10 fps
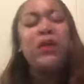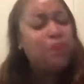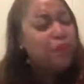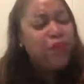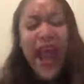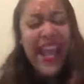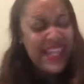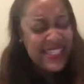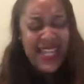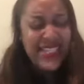with
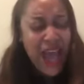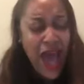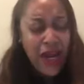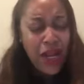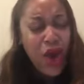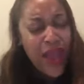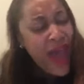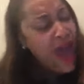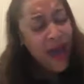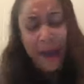praises.
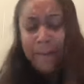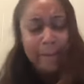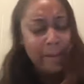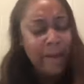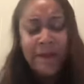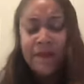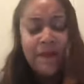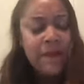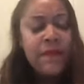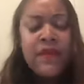Hallelujah.
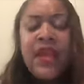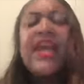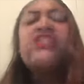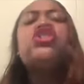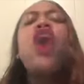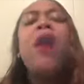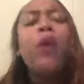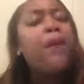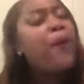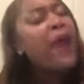It start
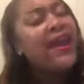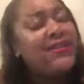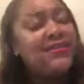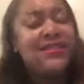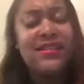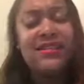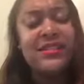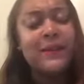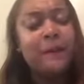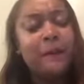with
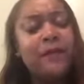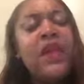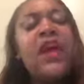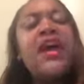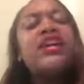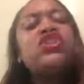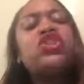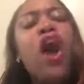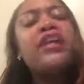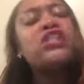praises. It
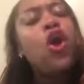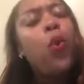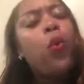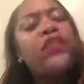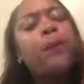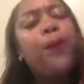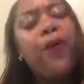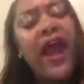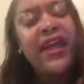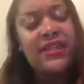starts with
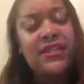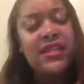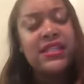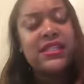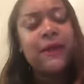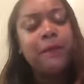praises.